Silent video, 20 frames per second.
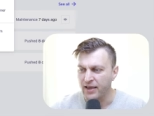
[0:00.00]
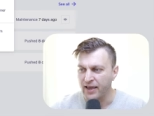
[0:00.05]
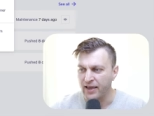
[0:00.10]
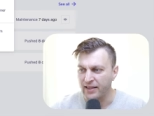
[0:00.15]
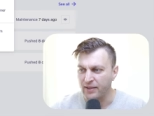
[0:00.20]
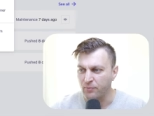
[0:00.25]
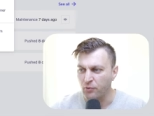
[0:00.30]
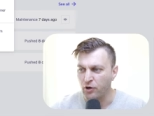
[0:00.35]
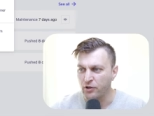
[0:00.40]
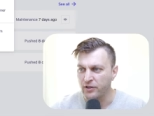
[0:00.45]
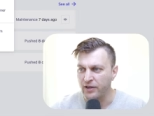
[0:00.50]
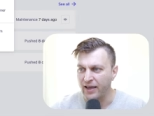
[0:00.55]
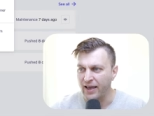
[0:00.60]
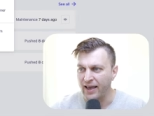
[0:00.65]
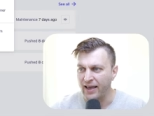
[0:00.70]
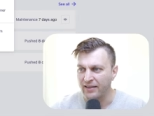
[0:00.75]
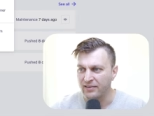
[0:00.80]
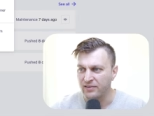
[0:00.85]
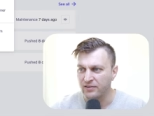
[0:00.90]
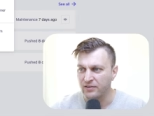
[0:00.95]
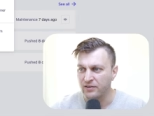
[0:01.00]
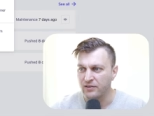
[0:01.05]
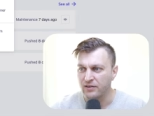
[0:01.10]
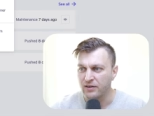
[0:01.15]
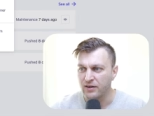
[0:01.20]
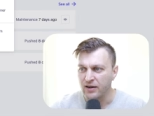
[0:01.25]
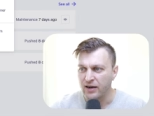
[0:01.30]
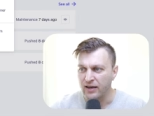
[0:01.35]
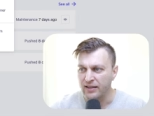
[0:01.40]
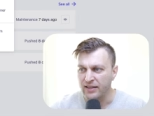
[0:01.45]
and I'm going to
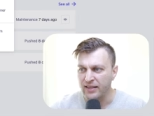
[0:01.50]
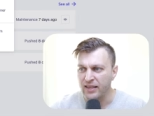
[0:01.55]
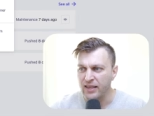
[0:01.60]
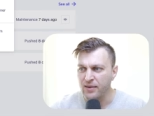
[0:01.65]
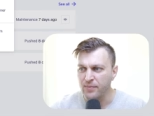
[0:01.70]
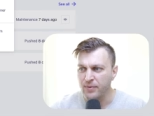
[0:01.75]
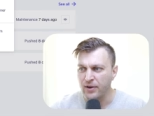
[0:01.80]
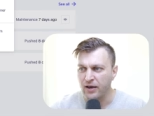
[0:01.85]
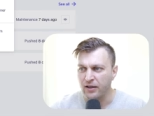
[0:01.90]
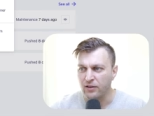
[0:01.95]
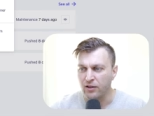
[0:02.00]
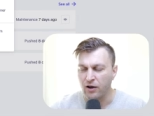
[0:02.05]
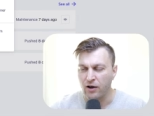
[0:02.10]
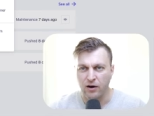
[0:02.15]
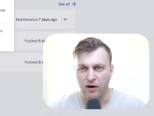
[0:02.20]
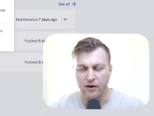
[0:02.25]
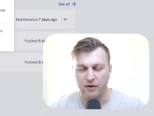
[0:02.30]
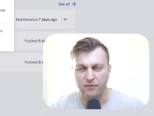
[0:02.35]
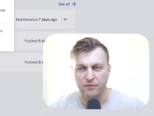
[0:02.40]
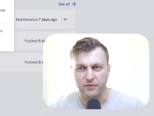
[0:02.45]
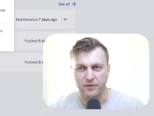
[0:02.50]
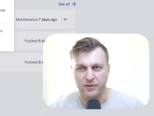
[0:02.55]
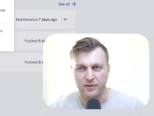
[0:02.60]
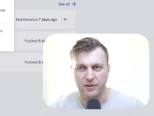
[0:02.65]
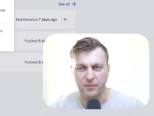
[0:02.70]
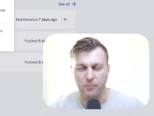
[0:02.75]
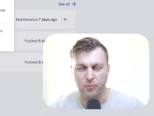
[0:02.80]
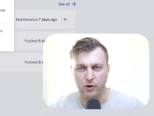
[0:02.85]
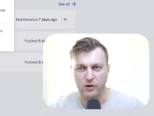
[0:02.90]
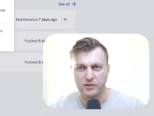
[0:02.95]
enter an email of
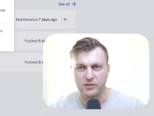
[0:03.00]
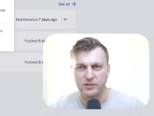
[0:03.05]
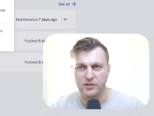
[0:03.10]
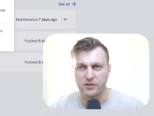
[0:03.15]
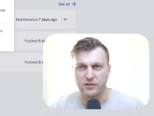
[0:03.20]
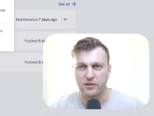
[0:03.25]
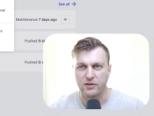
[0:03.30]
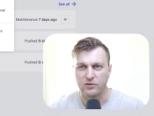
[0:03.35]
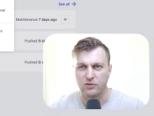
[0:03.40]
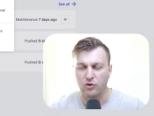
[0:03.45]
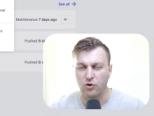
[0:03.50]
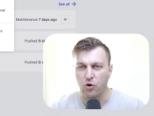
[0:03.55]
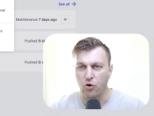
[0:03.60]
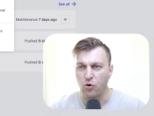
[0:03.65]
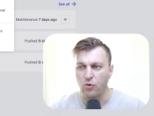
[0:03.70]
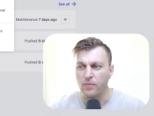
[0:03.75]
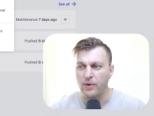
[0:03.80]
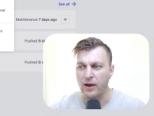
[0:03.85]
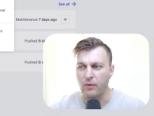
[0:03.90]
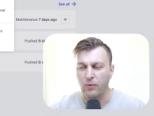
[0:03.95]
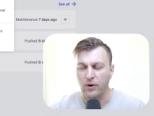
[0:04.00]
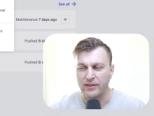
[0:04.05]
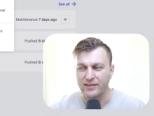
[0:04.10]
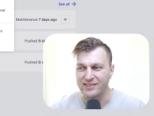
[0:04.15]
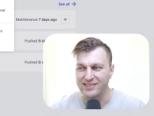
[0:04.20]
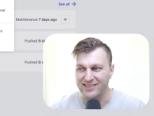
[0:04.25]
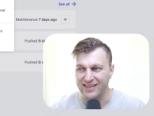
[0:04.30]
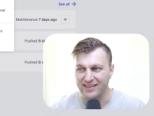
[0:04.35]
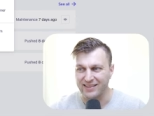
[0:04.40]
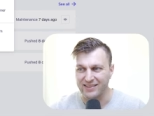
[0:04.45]
the person to whom I want
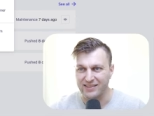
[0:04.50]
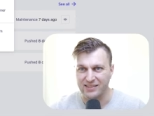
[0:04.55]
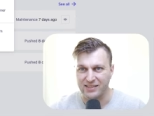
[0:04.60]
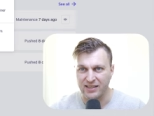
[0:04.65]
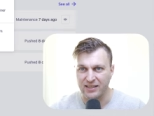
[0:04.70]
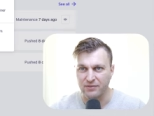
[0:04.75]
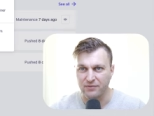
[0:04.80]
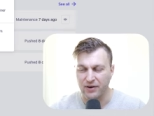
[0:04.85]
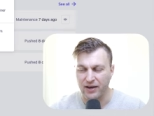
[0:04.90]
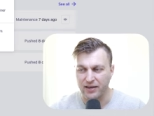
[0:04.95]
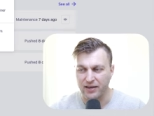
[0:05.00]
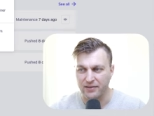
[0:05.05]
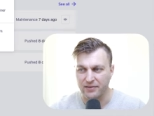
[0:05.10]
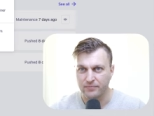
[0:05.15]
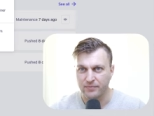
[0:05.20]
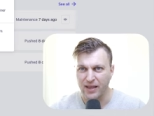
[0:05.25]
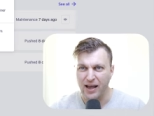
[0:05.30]
to send this invite.